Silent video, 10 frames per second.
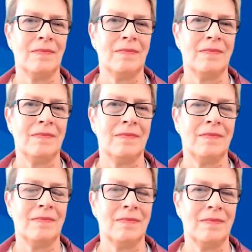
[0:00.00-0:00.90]

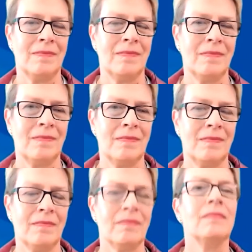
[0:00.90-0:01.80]

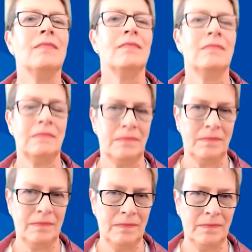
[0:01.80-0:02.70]

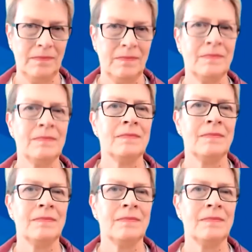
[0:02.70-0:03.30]
This person isn't speaking.